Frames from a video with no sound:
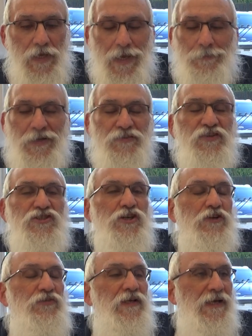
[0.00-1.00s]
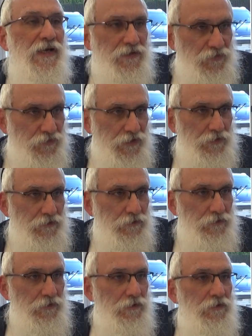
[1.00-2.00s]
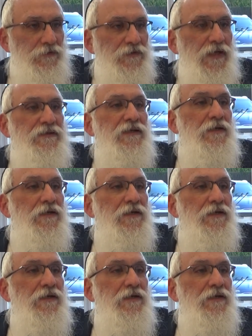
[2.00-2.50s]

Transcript: I'm not suggesting anything. That